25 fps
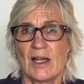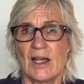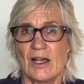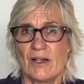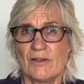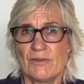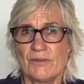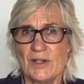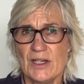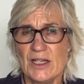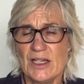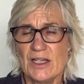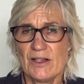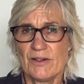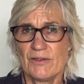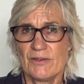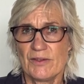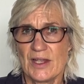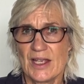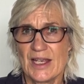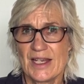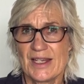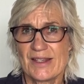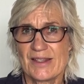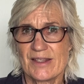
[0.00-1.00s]
If any of
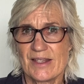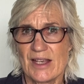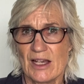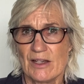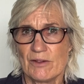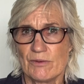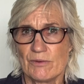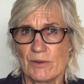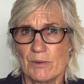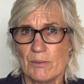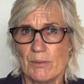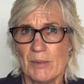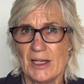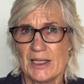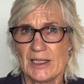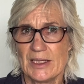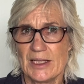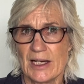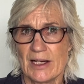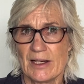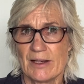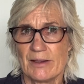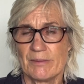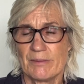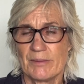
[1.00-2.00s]
these sound
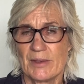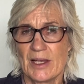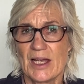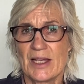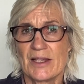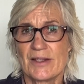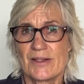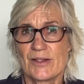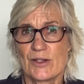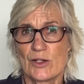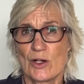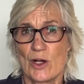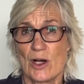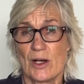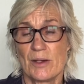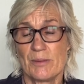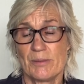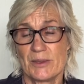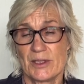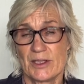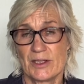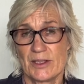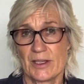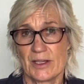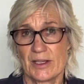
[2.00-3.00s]
familiar, it's time
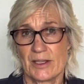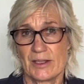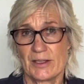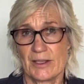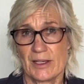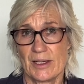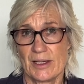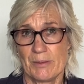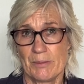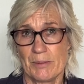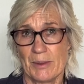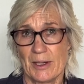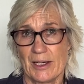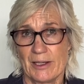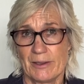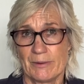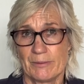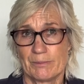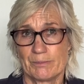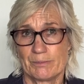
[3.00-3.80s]
to dig deeper.